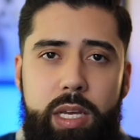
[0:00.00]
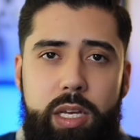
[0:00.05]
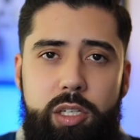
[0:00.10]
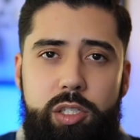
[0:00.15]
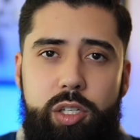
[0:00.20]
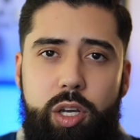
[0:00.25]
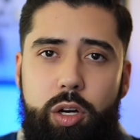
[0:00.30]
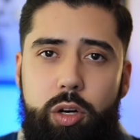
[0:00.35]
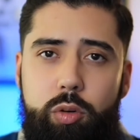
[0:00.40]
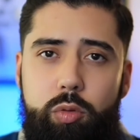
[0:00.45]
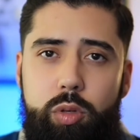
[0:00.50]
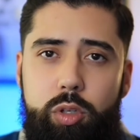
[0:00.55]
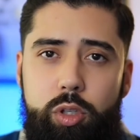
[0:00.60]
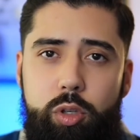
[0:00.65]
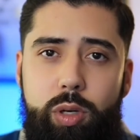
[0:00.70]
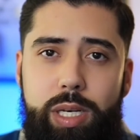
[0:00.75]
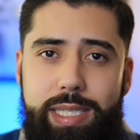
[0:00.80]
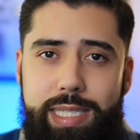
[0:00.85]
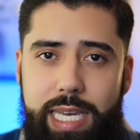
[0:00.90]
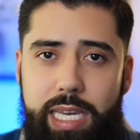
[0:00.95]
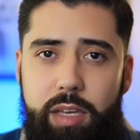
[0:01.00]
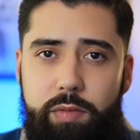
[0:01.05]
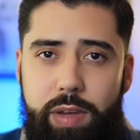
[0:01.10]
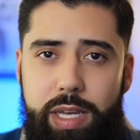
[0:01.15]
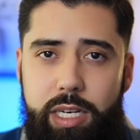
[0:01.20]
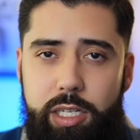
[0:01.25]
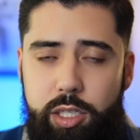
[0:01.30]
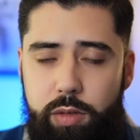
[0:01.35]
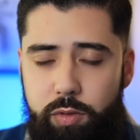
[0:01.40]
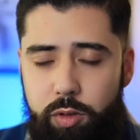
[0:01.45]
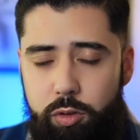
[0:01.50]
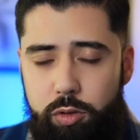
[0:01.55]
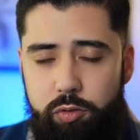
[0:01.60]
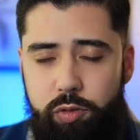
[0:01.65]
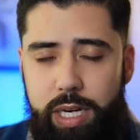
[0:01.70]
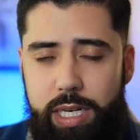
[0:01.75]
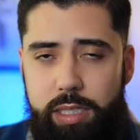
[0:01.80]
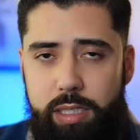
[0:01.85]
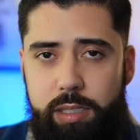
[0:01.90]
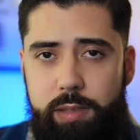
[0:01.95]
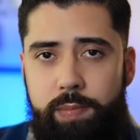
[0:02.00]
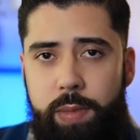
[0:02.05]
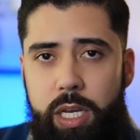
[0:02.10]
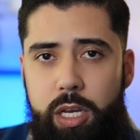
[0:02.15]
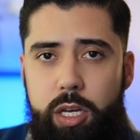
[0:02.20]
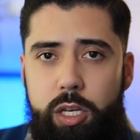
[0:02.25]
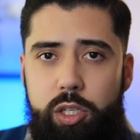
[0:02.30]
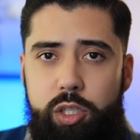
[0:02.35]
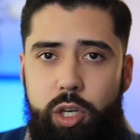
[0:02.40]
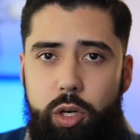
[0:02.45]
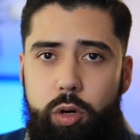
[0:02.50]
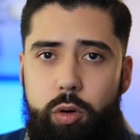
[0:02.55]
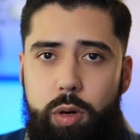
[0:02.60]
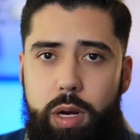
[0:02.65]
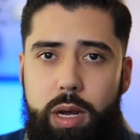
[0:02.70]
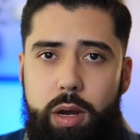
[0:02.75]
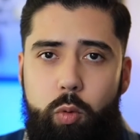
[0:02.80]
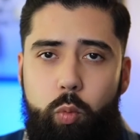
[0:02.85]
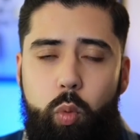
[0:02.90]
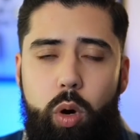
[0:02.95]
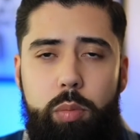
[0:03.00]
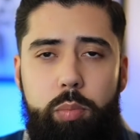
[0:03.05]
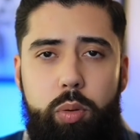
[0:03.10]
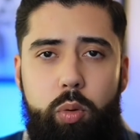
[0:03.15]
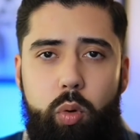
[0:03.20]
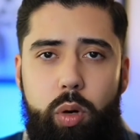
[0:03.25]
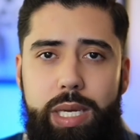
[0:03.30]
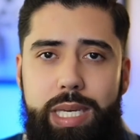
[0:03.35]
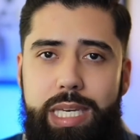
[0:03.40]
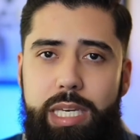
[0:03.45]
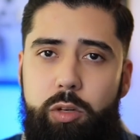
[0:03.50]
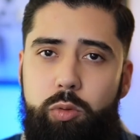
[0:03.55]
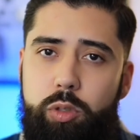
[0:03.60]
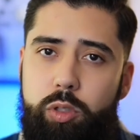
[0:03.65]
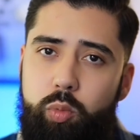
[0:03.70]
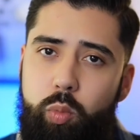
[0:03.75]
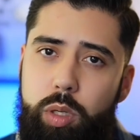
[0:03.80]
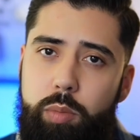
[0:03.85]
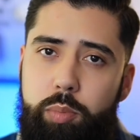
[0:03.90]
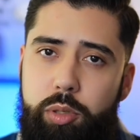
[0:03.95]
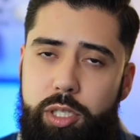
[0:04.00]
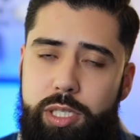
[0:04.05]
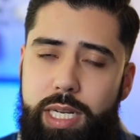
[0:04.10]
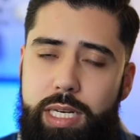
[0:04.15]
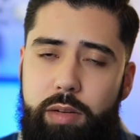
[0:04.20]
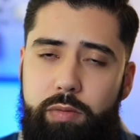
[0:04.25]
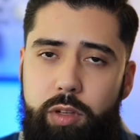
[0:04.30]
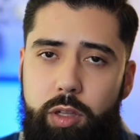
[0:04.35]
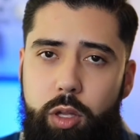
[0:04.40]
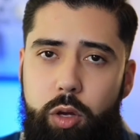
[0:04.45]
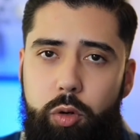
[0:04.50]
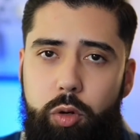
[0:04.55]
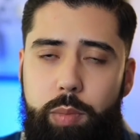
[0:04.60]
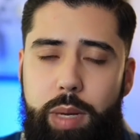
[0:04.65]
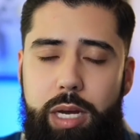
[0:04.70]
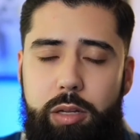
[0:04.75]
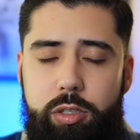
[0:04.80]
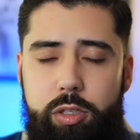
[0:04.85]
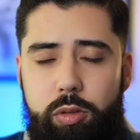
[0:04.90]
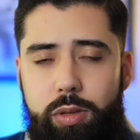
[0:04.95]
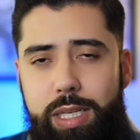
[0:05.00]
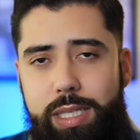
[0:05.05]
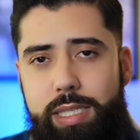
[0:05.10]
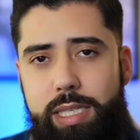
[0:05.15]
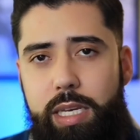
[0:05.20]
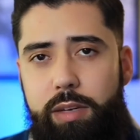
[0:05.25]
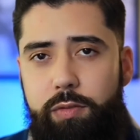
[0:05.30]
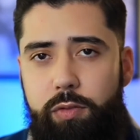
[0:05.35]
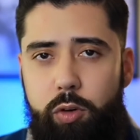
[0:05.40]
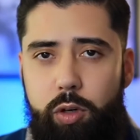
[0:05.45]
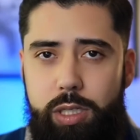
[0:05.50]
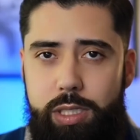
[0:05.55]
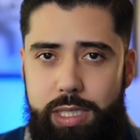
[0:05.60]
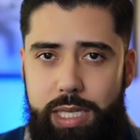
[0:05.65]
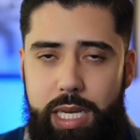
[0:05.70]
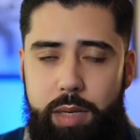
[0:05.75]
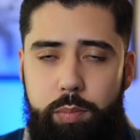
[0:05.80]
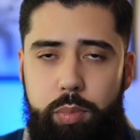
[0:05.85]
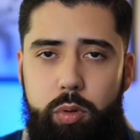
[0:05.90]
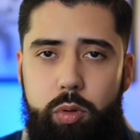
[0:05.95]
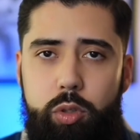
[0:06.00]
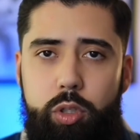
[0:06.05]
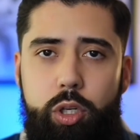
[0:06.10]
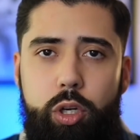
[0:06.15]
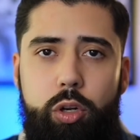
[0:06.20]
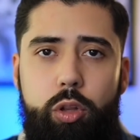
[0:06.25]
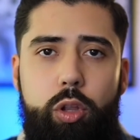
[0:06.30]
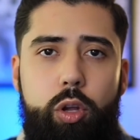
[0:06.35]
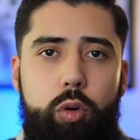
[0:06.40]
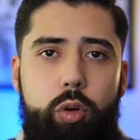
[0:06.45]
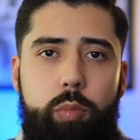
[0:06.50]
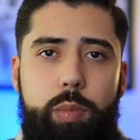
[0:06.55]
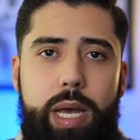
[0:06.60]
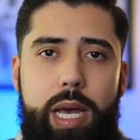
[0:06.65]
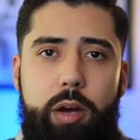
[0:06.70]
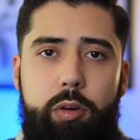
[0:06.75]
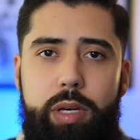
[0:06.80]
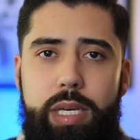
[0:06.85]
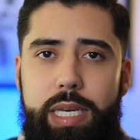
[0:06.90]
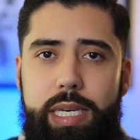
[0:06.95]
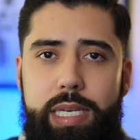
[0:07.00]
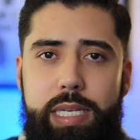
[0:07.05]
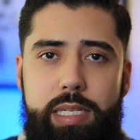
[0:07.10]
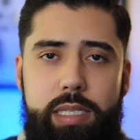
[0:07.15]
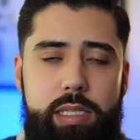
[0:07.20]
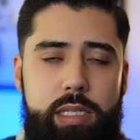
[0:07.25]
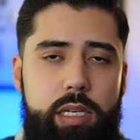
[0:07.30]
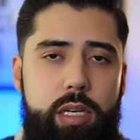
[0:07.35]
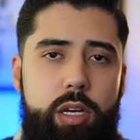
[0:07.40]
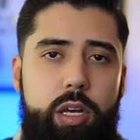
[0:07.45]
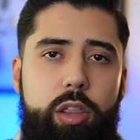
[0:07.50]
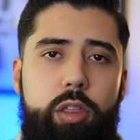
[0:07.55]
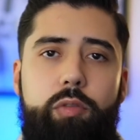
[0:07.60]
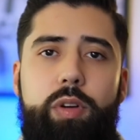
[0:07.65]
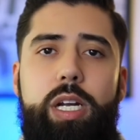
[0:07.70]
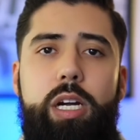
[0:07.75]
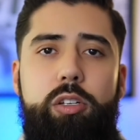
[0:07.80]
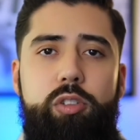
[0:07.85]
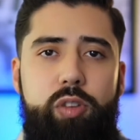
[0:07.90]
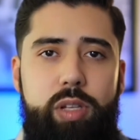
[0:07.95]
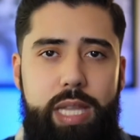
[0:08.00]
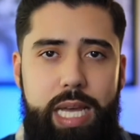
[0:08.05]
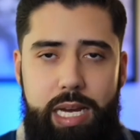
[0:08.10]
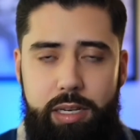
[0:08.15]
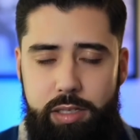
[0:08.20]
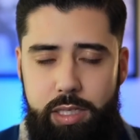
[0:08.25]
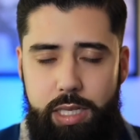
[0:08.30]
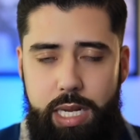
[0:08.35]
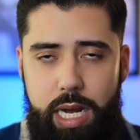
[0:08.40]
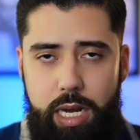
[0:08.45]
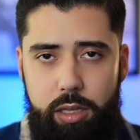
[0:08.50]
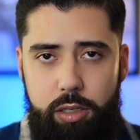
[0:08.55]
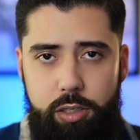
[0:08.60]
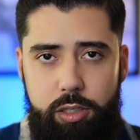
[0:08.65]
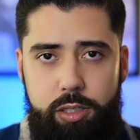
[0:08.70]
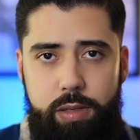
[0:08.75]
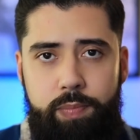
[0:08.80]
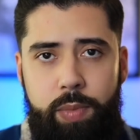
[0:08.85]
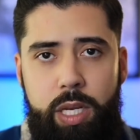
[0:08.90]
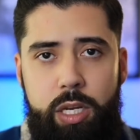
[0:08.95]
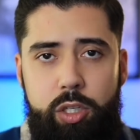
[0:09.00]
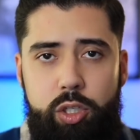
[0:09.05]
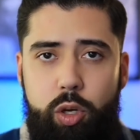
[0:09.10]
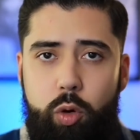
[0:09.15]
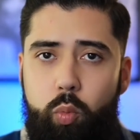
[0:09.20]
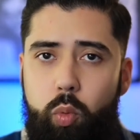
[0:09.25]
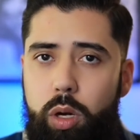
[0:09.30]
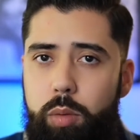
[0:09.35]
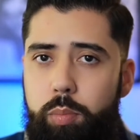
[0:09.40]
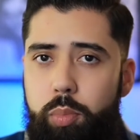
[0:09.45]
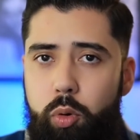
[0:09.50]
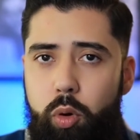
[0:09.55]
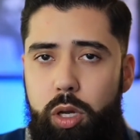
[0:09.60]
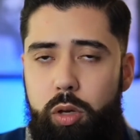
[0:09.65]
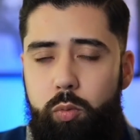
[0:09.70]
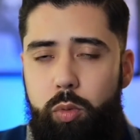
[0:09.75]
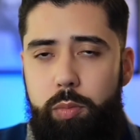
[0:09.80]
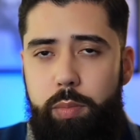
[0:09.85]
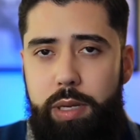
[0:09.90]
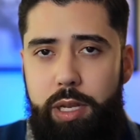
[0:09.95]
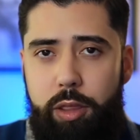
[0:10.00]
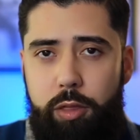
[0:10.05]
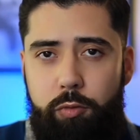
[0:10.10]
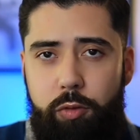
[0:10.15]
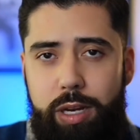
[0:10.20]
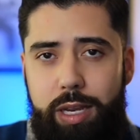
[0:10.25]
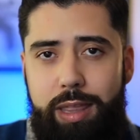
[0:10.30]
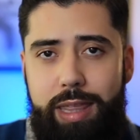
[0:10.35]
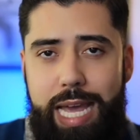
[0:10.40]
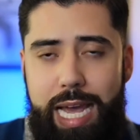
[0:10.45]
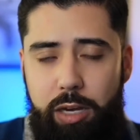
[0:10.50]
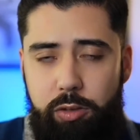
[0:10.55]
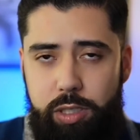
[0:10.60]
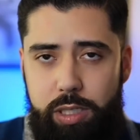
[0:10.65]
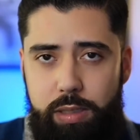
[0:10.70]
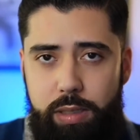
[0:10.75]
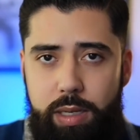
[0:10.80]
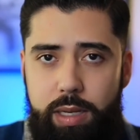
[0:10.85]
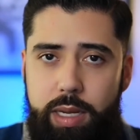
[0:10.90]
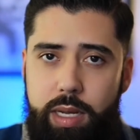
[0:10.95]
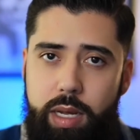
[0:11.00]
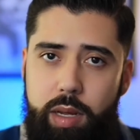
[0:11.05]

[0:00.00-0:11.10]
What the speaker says: So you can take advantage of those rates. So 1 point equals 1% of the loan amount. So let's say, for example, your loan amount is $300,000. So 1 point would be $3,000.